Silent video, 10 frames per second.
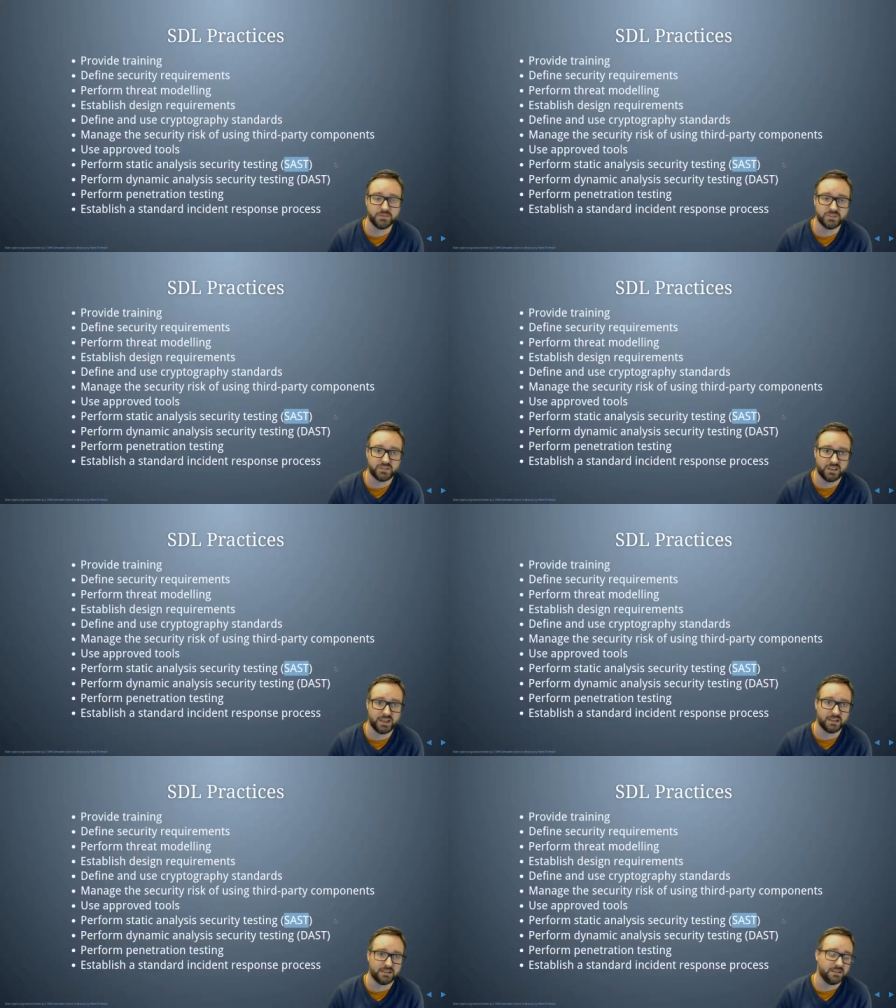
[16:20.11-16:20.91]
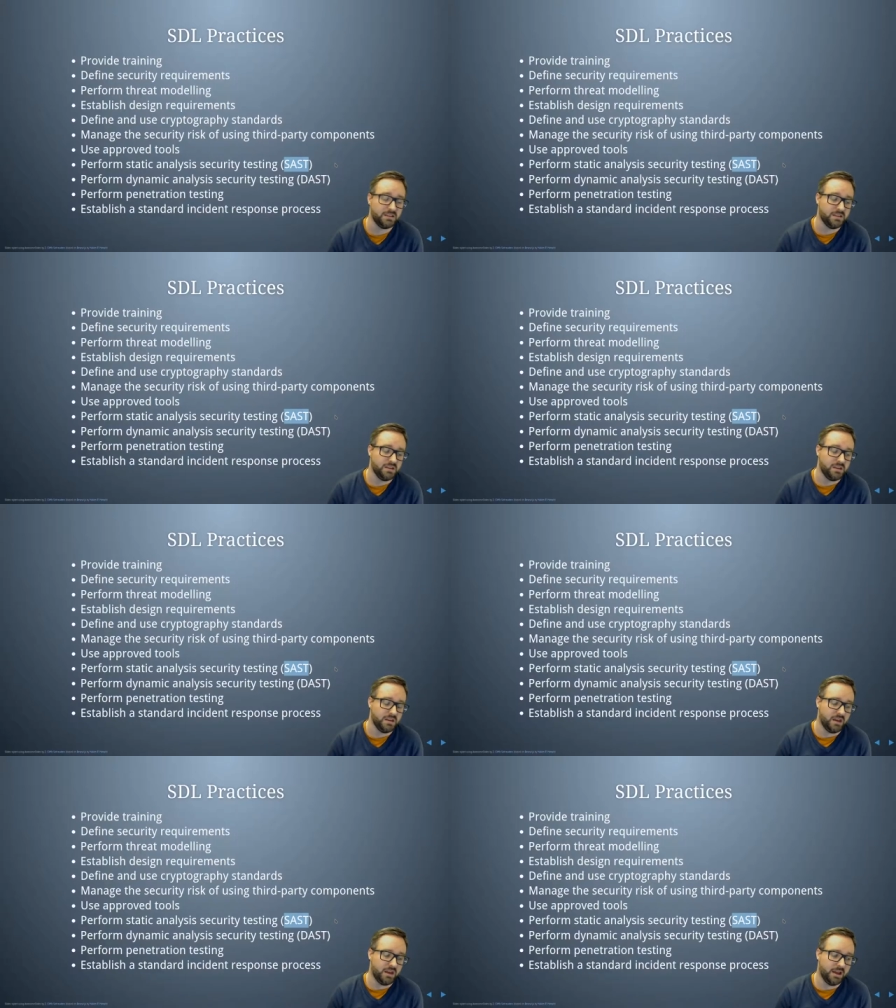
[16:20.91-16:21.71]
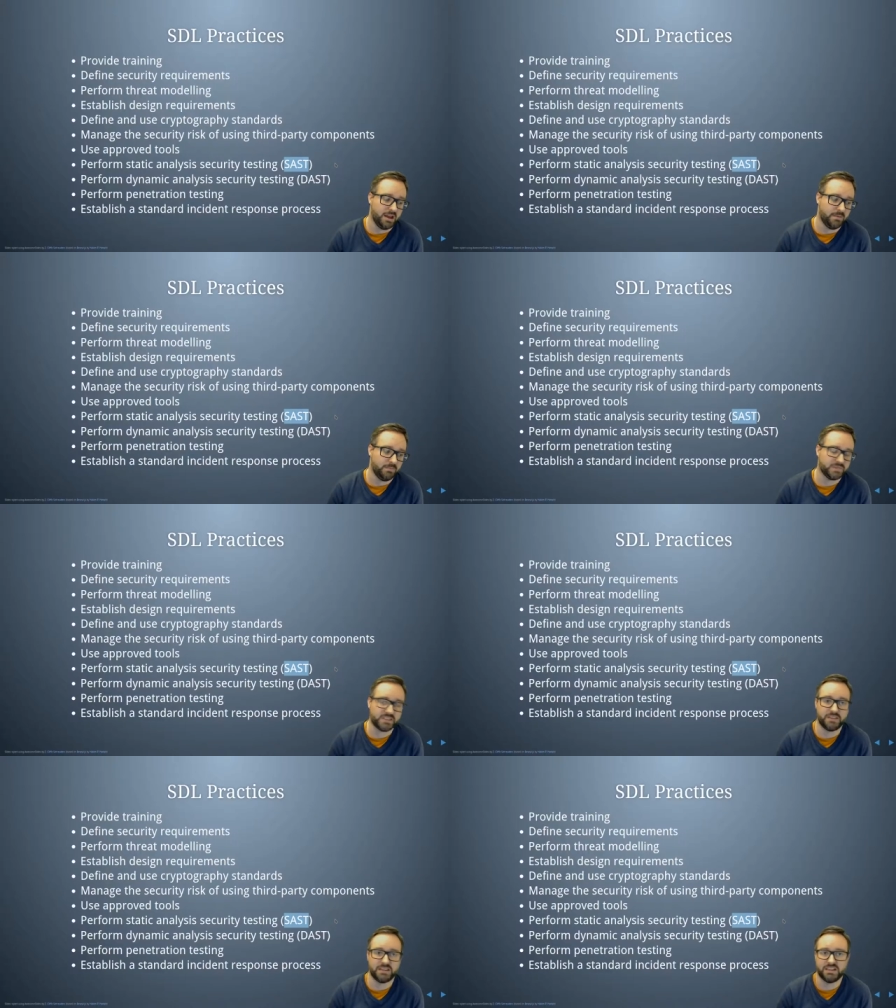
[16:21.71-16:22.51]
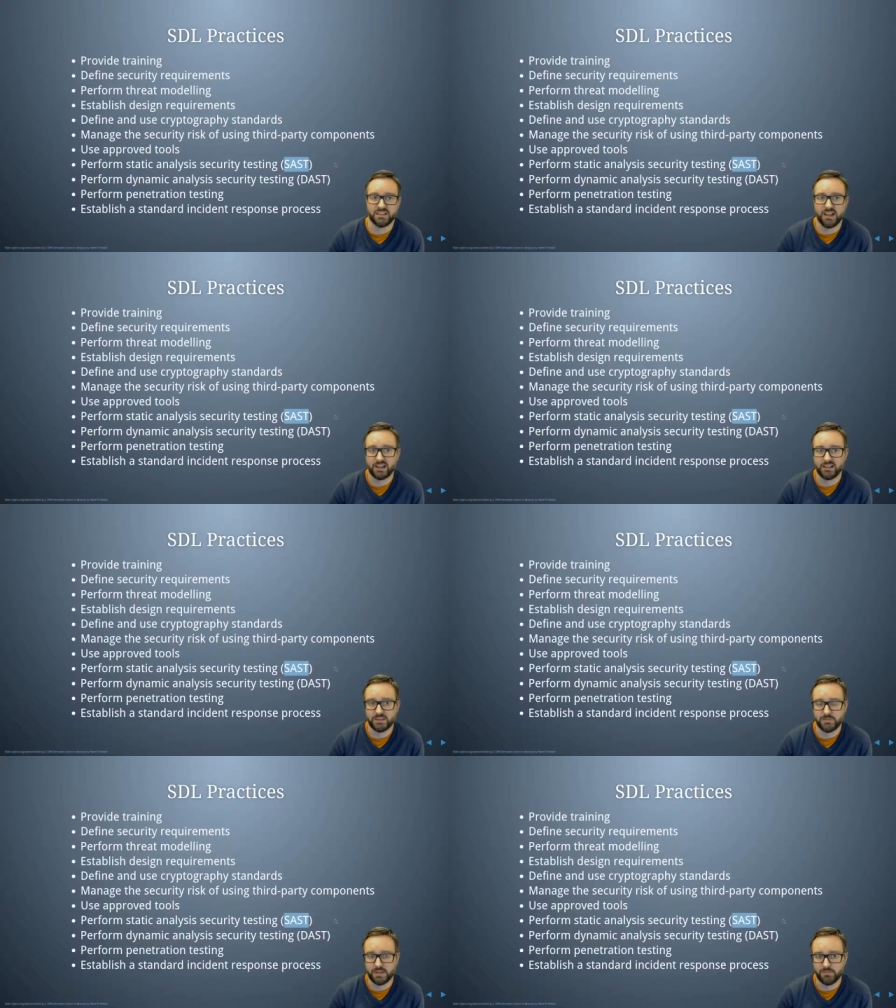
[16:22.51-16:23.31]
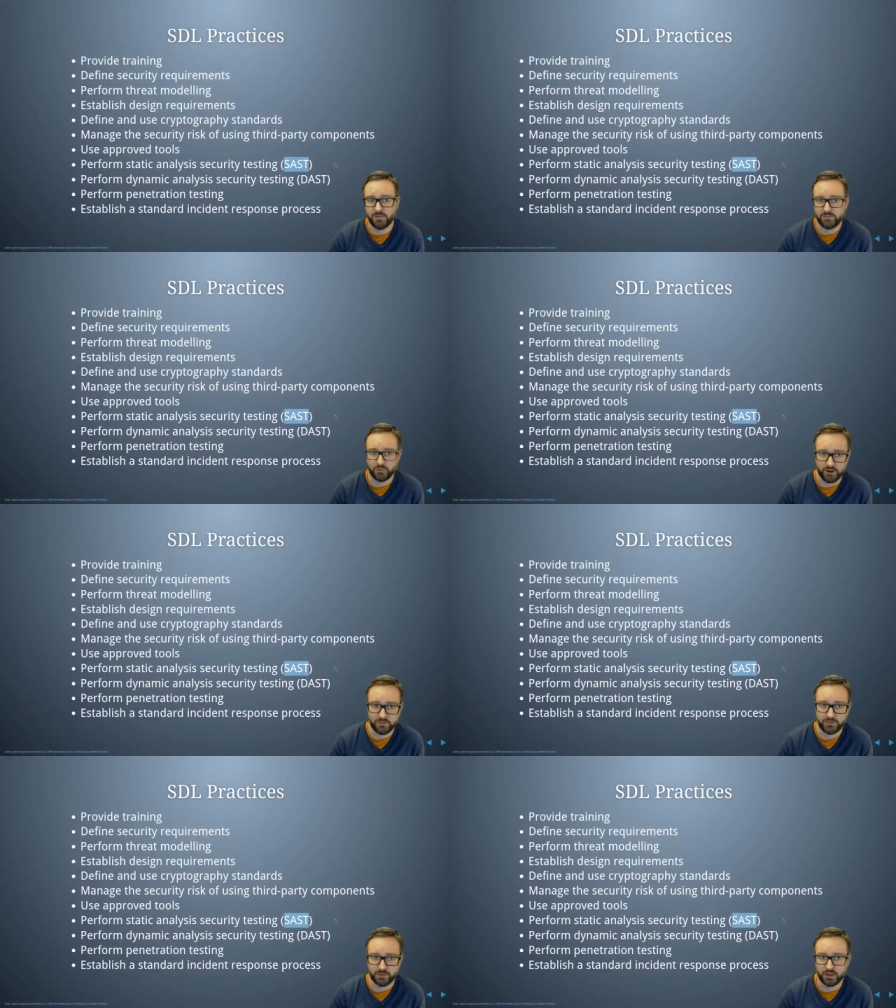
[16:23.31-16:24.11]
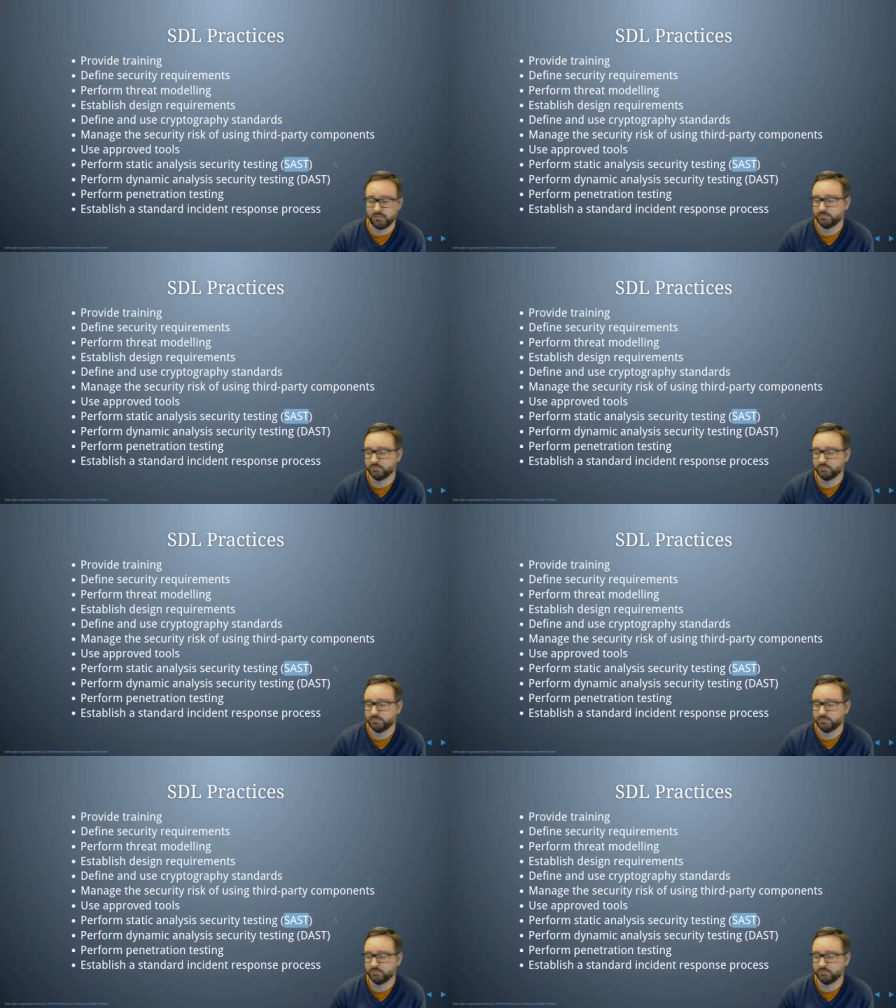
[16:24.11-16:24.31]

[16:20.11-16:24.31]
So like um, something that is likely to be a buffer overflow,